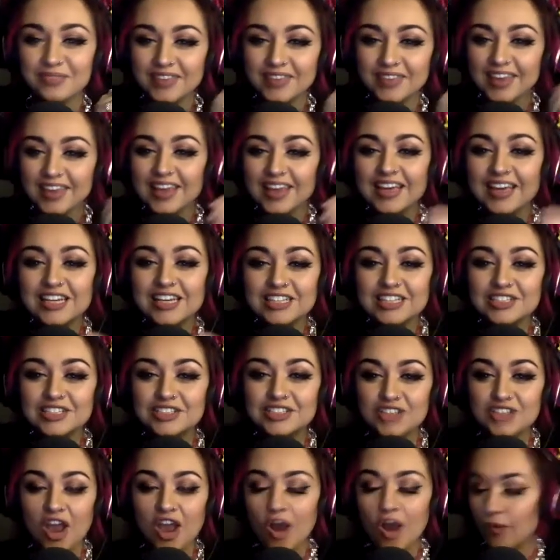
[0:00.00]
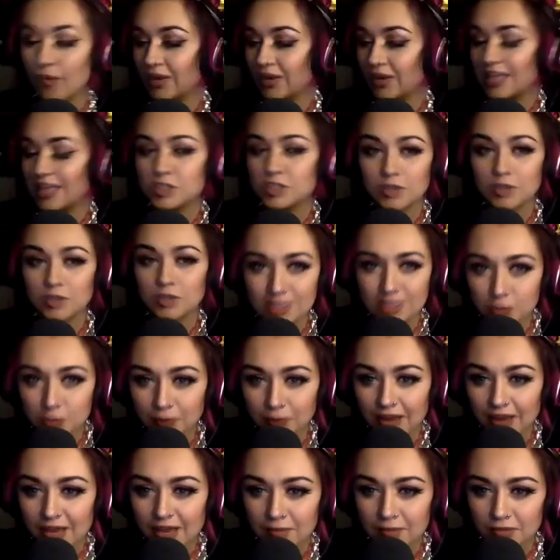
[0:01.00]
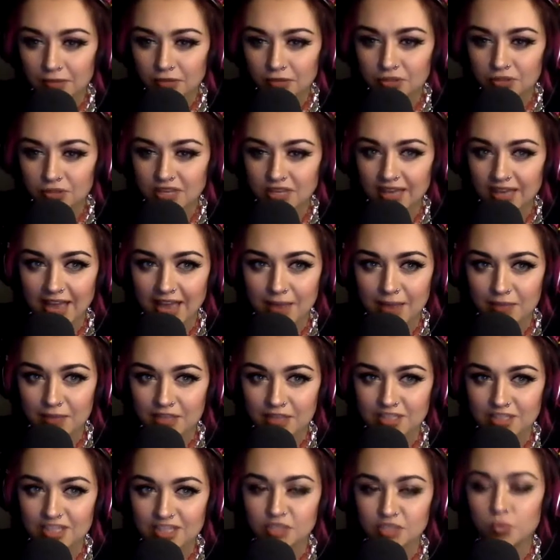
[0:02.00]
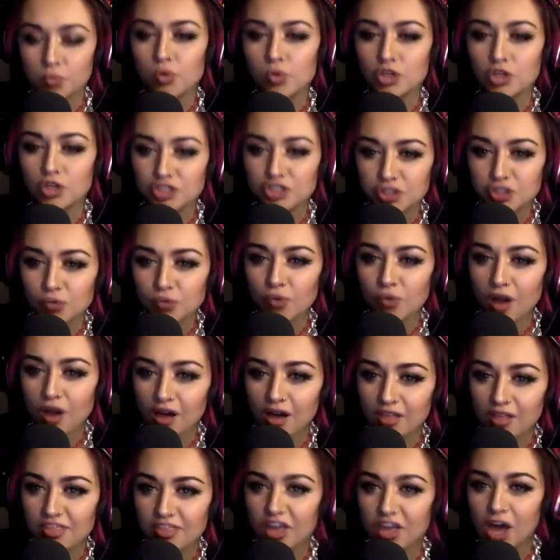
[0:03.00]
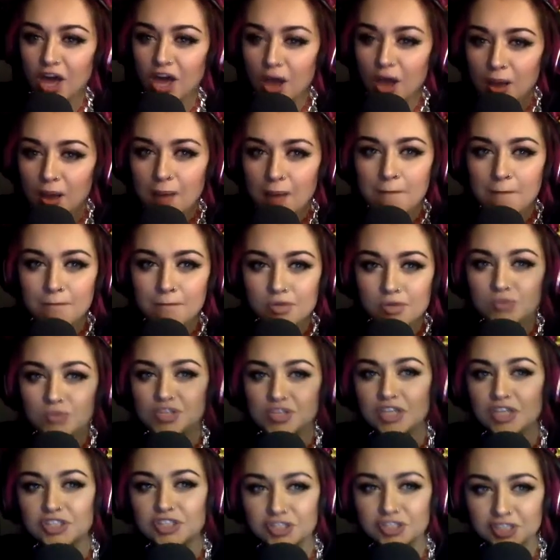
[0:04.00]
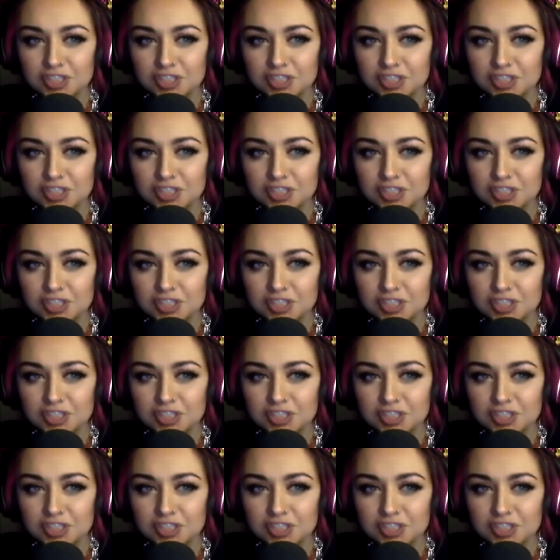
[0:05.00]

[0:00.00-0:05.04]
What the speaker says: So let's play a music game. This is Would You Rather, Musician